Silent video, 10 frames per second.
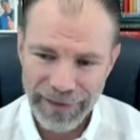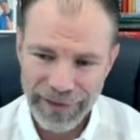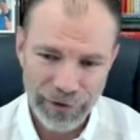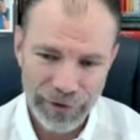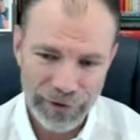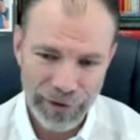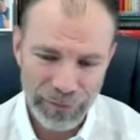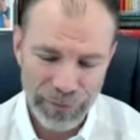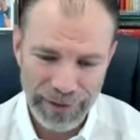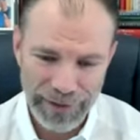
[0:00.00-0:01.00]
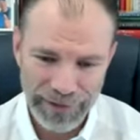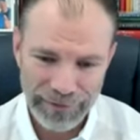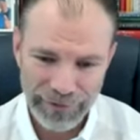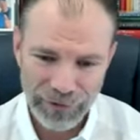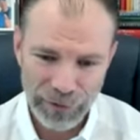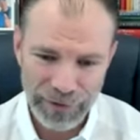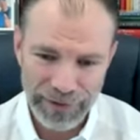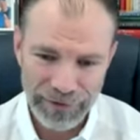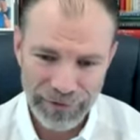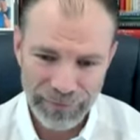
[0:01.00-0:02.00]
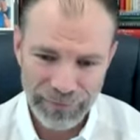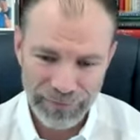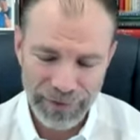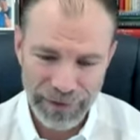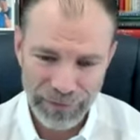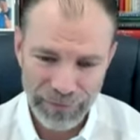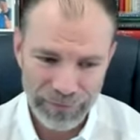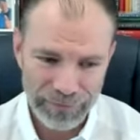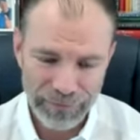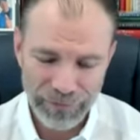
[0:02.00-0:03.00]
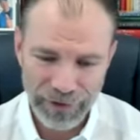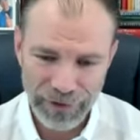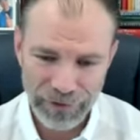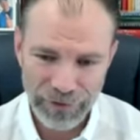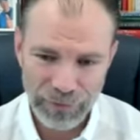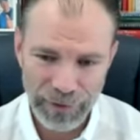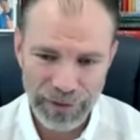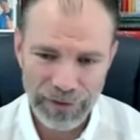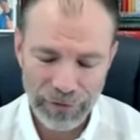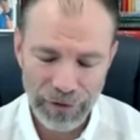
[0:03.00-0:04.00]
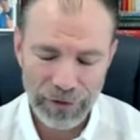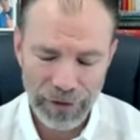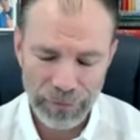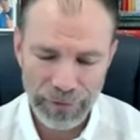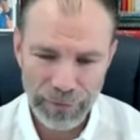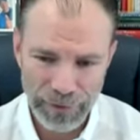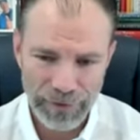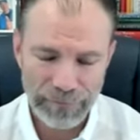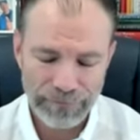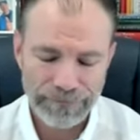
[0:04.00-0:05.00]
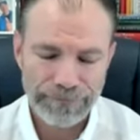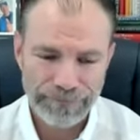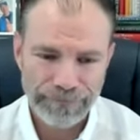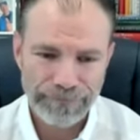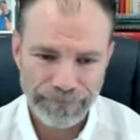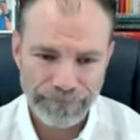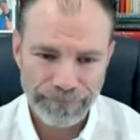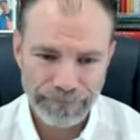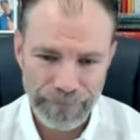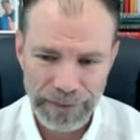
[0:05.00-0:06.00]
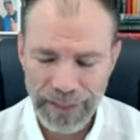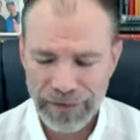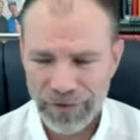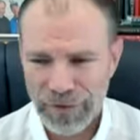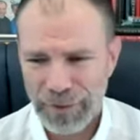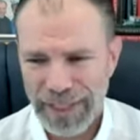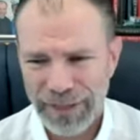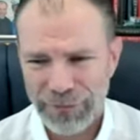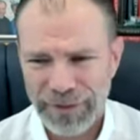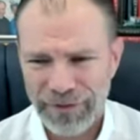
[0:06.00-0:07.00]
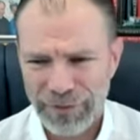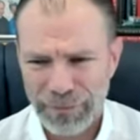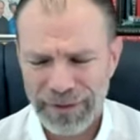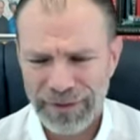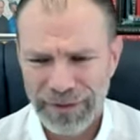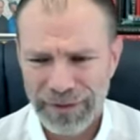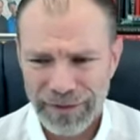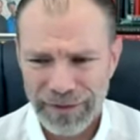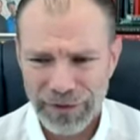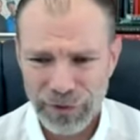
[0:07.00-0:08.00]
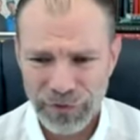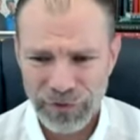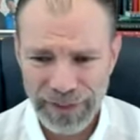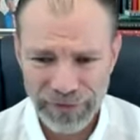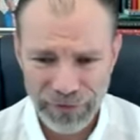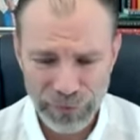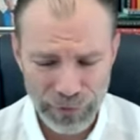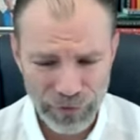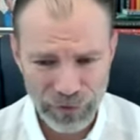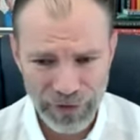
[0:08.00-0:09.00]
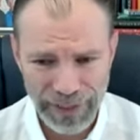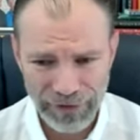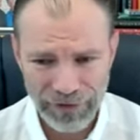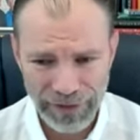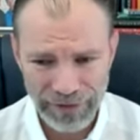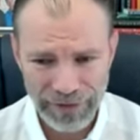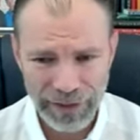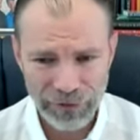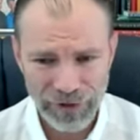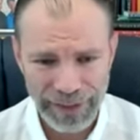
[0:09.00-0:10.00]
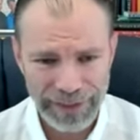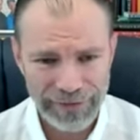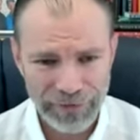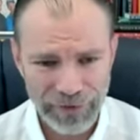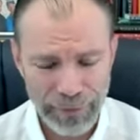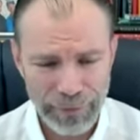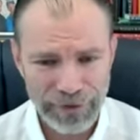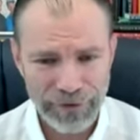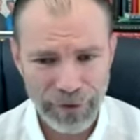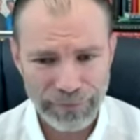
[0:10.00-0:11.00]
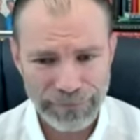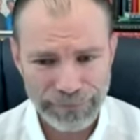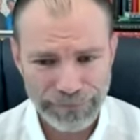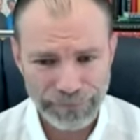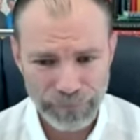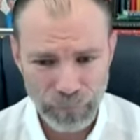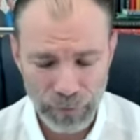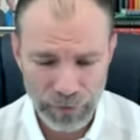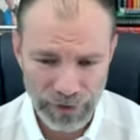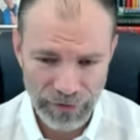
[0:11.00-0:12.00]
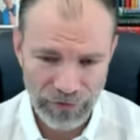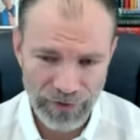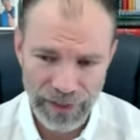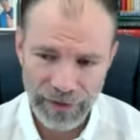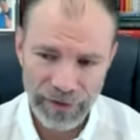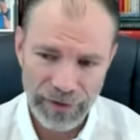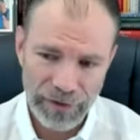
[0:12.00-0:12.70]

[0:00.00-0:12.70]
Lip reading: can grow globally, then surely as professionals we can grow globally with them. But yeah, it's not without risk, but you'll see us just pursue that gently, step at a time. We would consider,